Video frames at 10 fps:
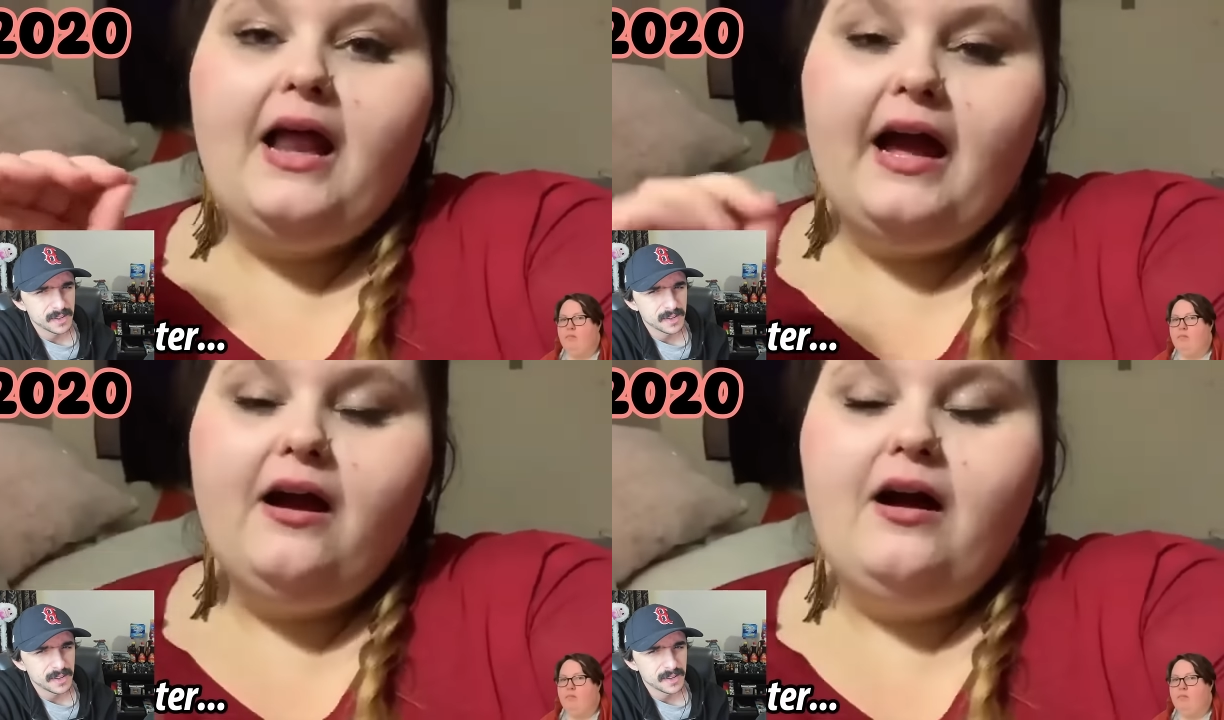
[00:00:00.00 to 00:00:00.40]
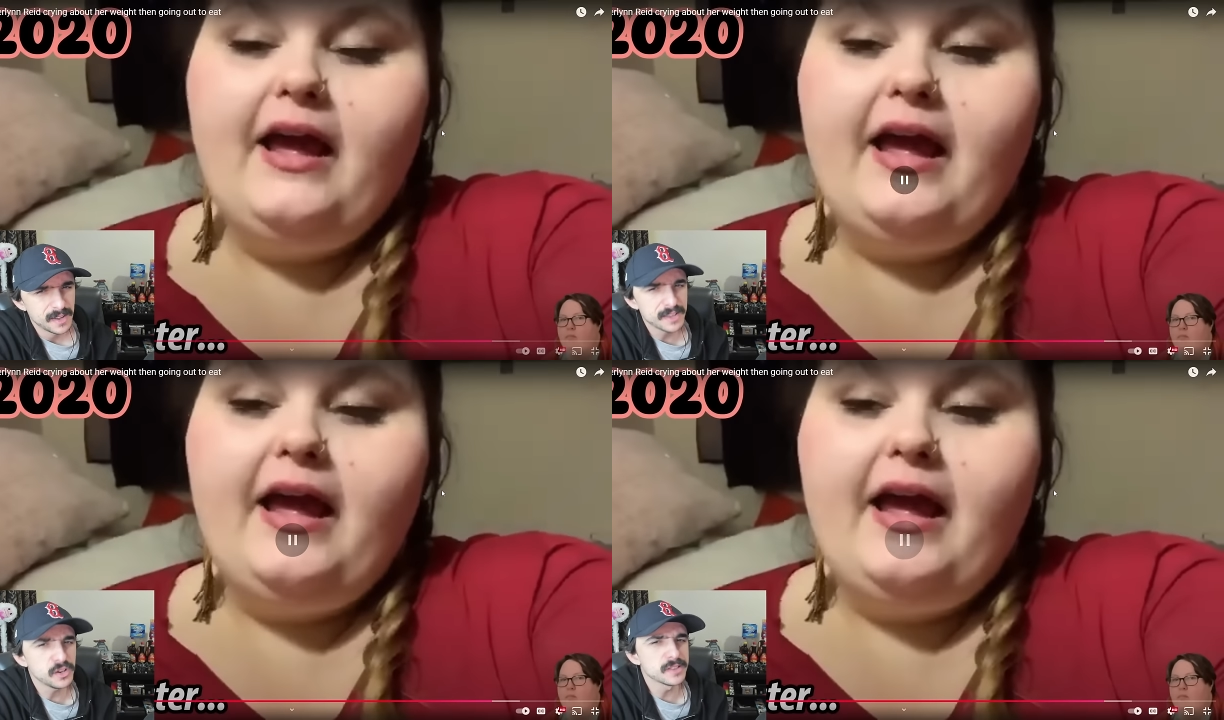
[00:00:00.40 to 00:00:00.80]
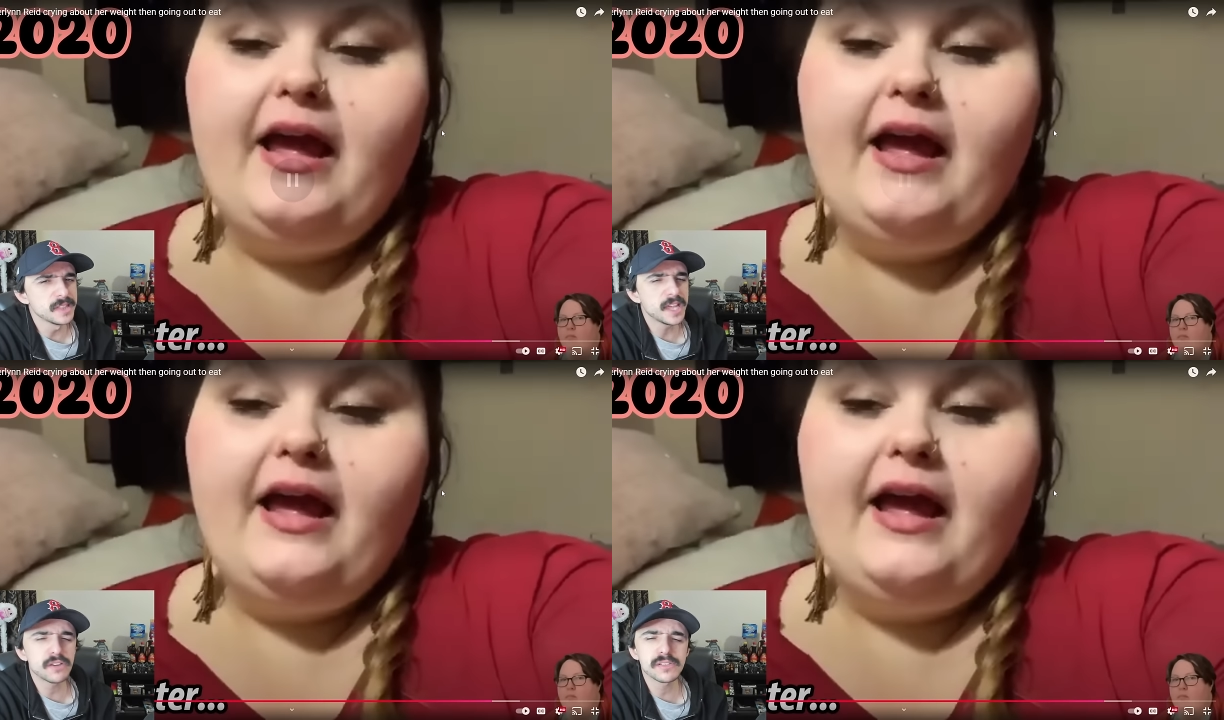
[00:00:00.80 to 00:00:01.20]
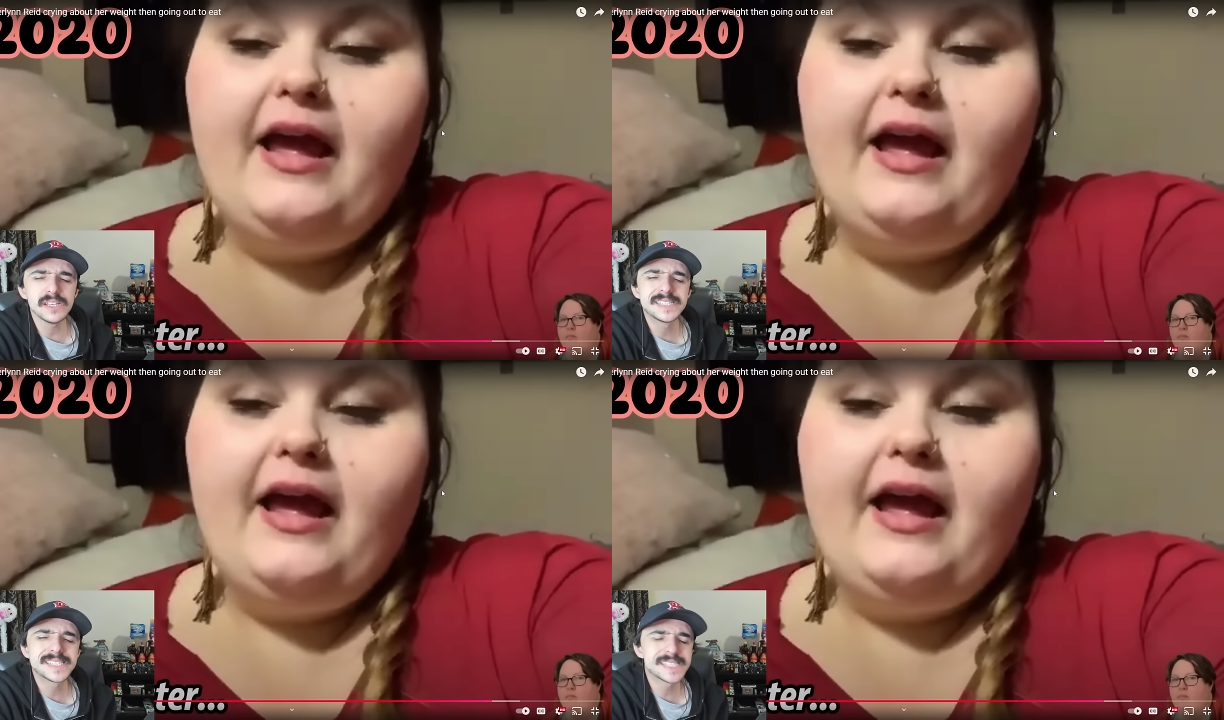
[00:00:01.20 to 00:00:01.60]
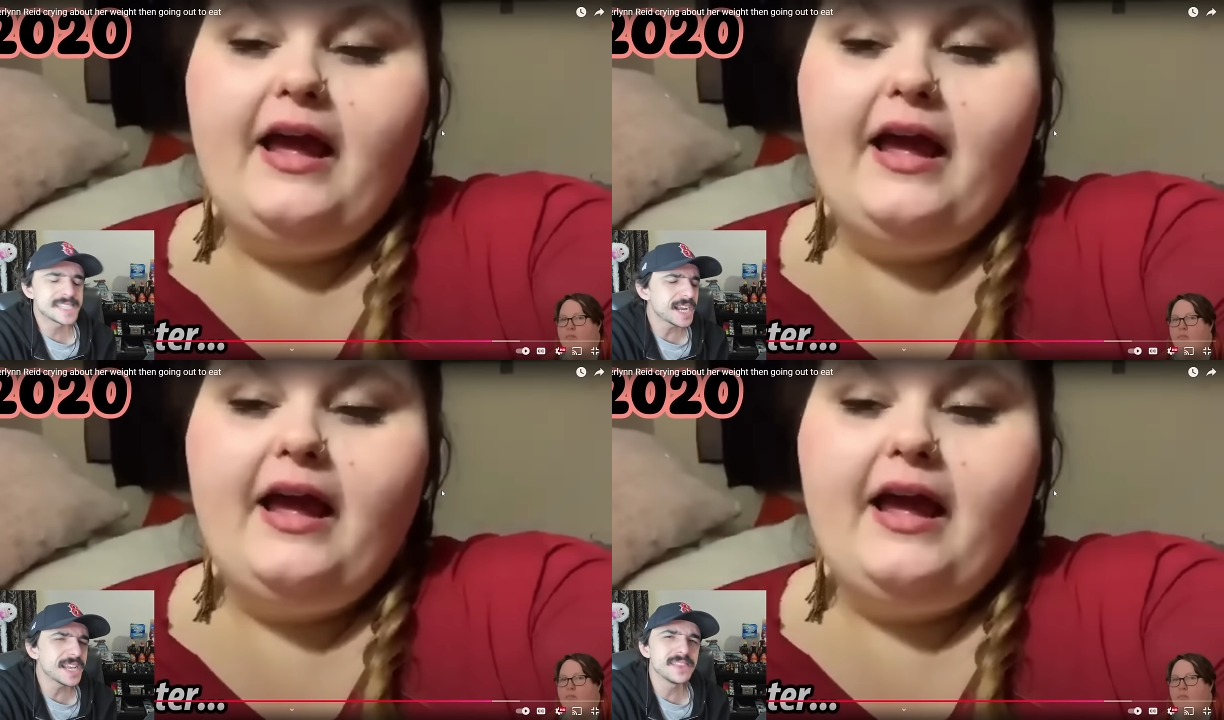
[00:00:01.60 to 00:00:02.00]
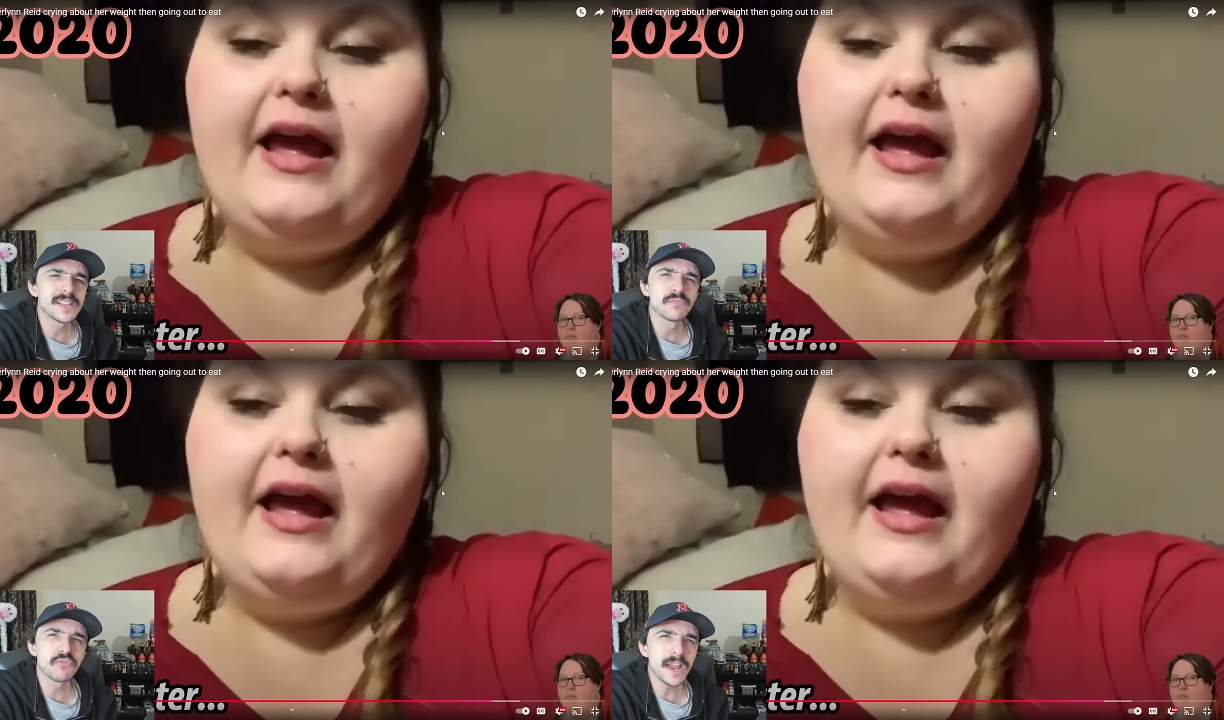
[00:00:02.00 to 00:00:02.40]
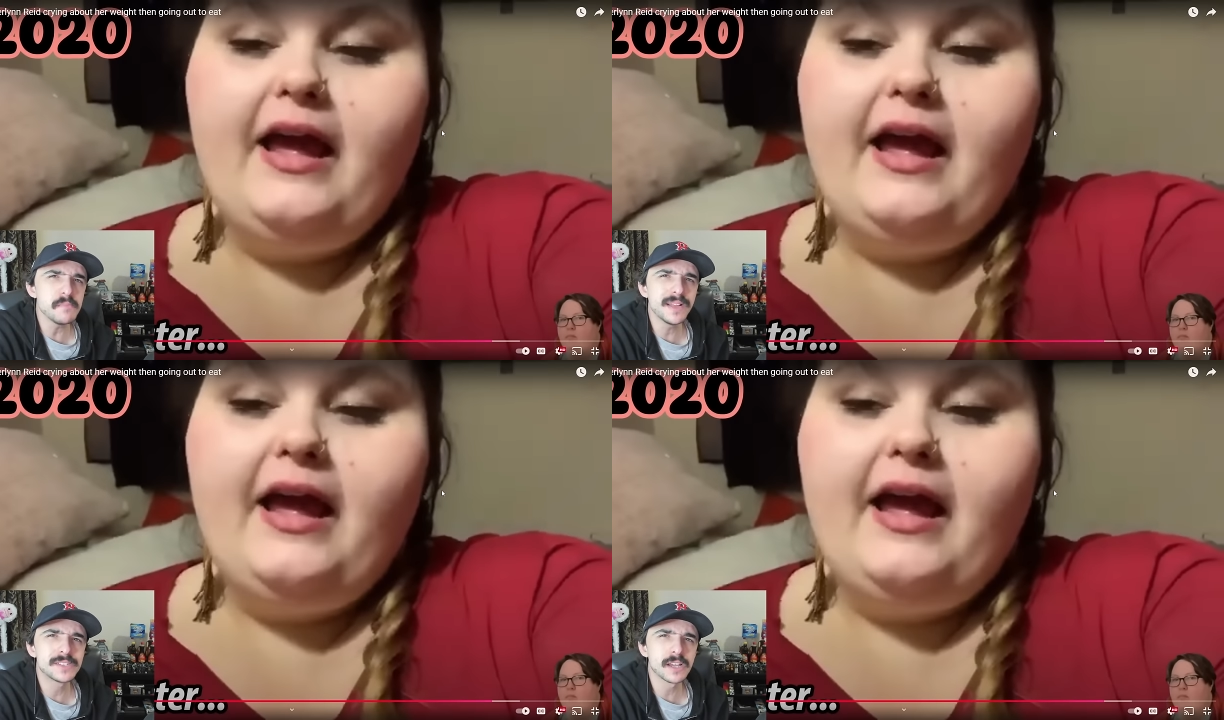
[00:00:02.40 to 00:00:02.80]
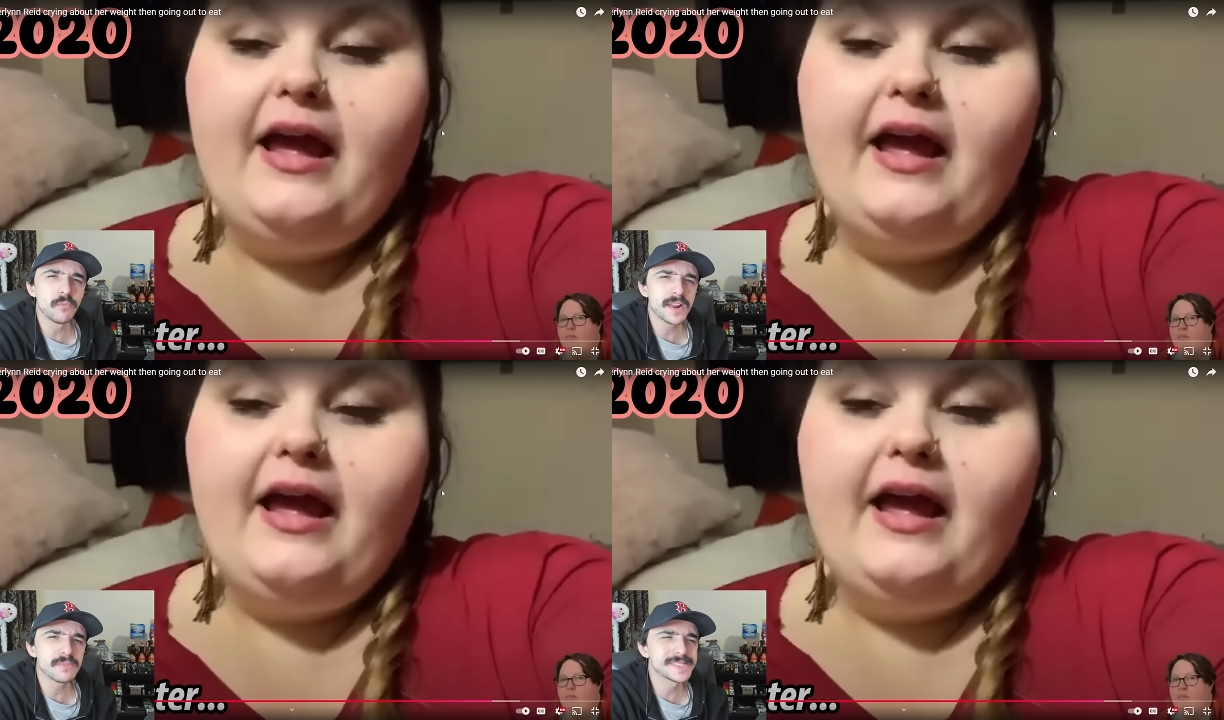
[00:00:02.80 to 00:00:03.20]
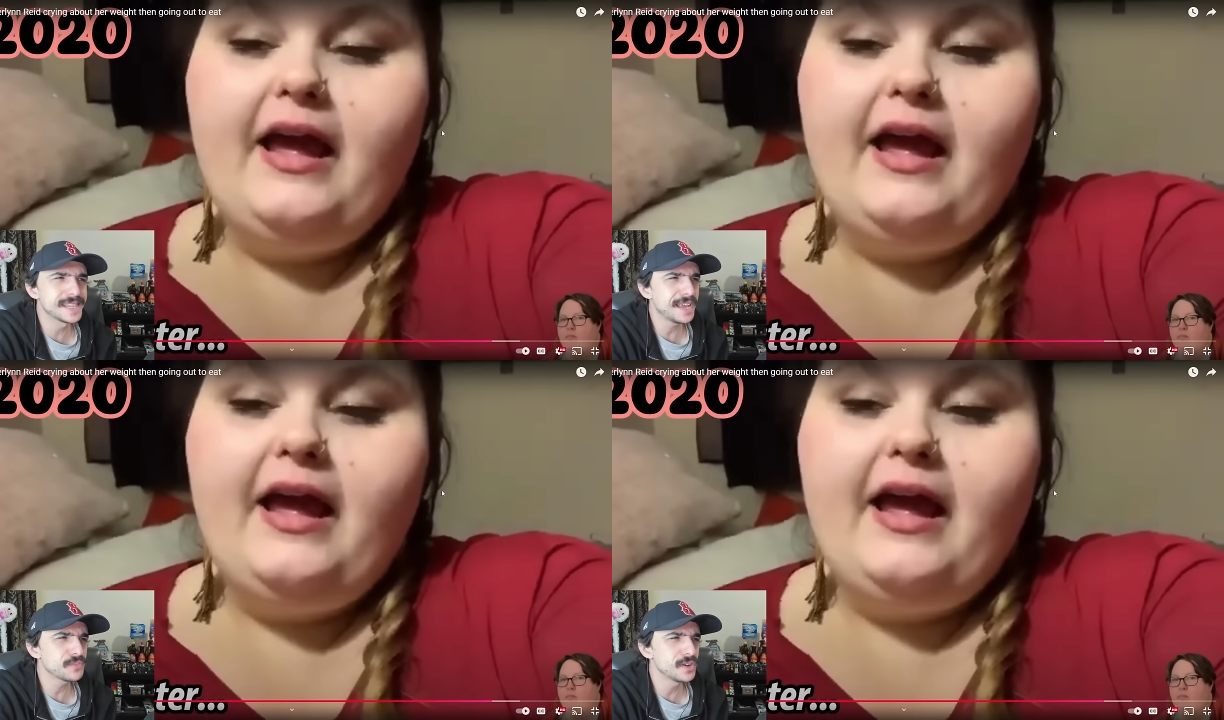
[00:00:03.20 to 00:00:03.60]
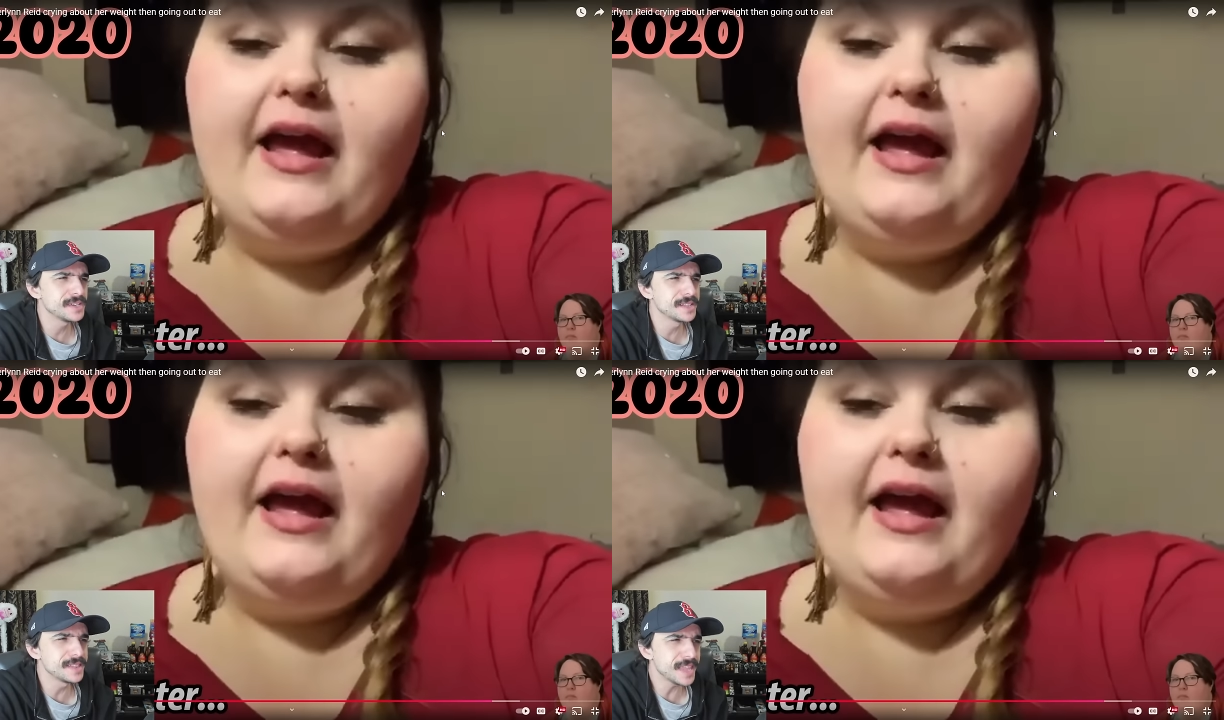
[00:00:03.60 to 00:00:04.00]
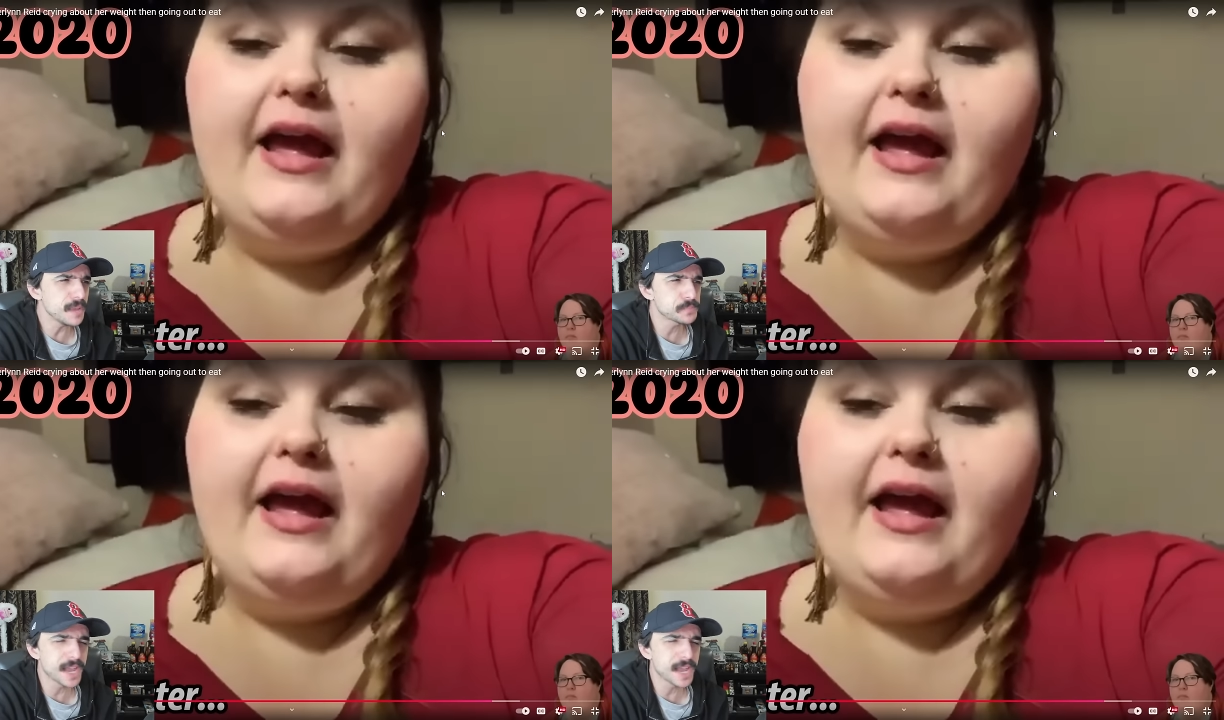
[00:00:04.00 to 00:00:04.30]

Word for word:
Speaker 1: I got. and you're
Speaker 2: literally sucking the remnants of whatever's left on your lips.